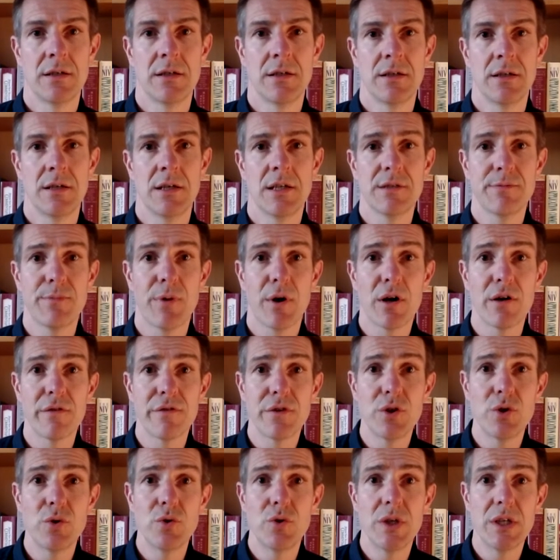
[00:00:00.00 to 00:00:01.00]
It's part of
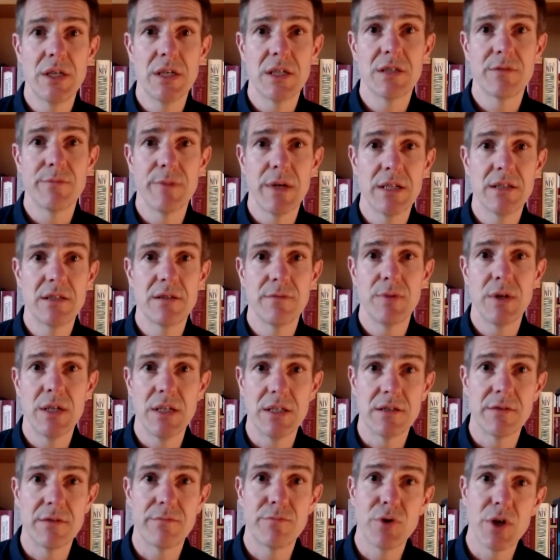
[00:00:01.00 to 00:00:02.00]
who he is made to be,
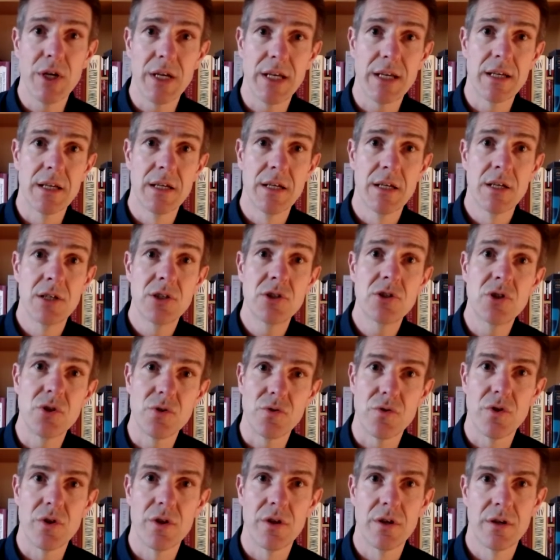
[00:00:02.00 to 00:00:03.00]
to bring
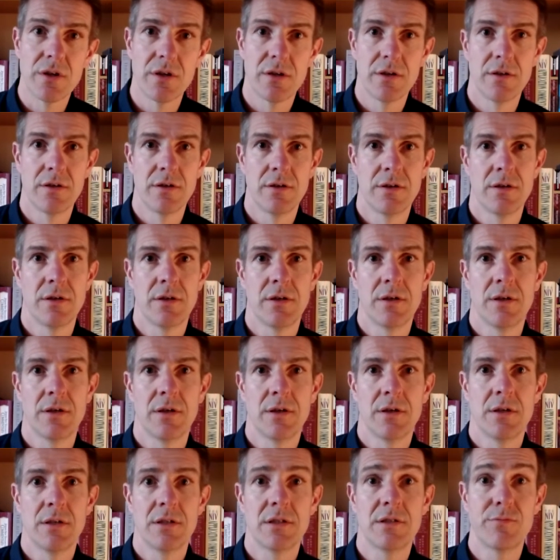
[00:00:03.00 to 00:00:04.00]
truth,
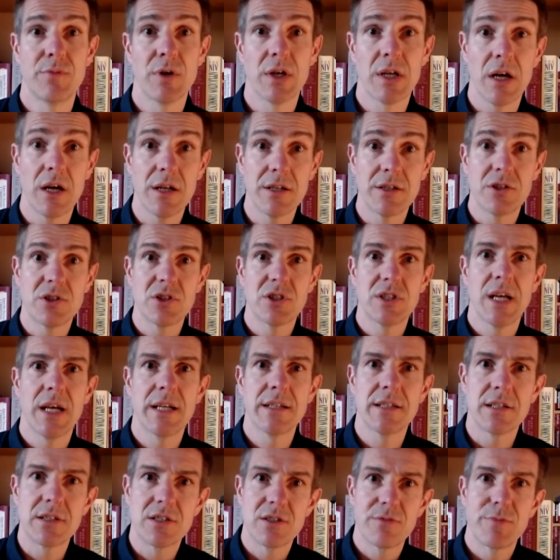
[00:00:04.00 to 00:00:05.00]
to bring
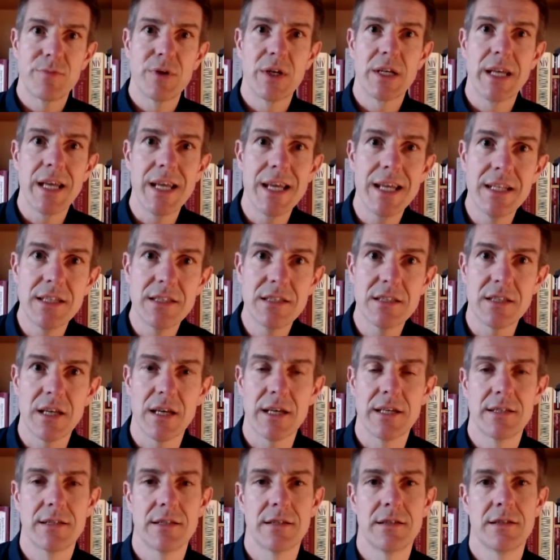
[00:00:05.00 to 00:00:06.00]
understanding, to bring
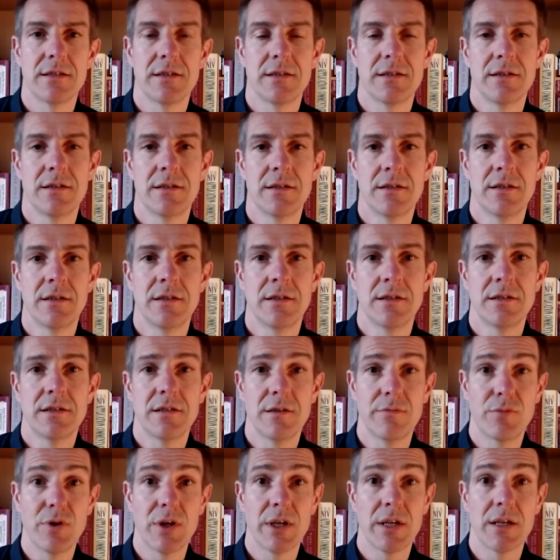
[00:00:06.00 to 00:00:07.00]
insight, to
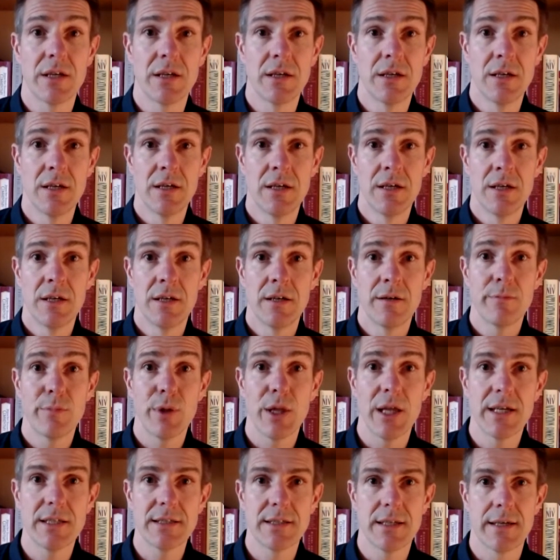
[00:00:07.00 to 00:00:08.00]
bring
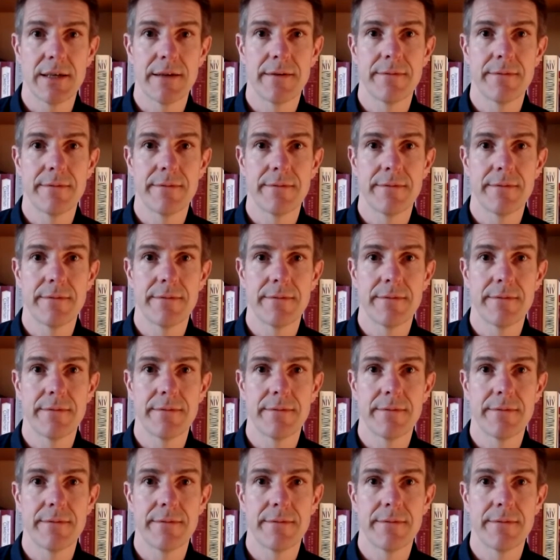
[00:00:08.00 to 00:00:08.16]
blessing.